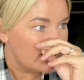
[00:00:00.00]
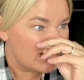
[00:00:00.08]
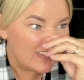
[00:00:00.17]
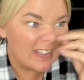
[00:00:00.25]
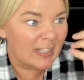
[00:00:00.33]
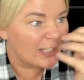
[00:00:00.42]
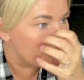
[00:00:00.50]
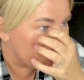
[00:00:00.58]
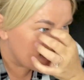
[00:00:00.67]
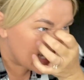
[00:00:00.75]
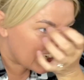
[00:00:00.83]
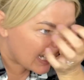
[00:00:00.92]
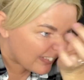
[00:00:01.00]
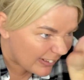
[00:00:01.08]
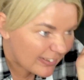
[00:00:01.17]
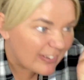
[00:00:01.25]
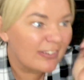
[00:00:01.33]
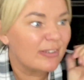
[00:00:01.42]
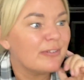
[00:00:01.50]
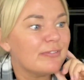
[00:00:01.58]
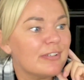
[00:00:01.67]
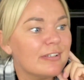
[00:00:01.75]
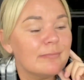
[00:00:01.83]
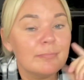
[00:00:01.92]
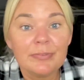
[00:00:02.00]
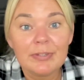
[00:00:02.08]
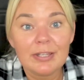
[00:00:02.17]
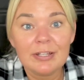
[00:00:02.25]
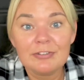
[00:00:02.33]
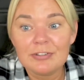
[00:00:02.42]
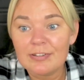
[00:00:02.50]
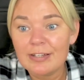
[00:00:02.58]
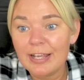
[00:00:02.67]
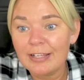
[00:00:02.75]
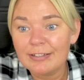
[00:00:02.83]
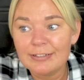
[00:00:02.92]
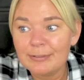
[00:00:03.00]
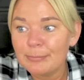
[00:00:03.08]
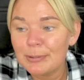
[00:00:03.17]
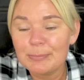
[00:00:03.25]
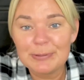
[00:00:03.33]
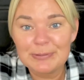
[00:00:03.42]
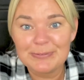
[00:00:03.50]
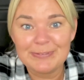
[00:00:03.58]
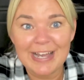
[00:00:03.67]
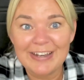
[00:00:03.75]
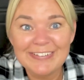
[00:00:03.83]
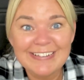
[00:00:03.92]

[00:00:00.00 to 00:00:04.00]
seeing to me nana and stuff, and it's just what do I do now?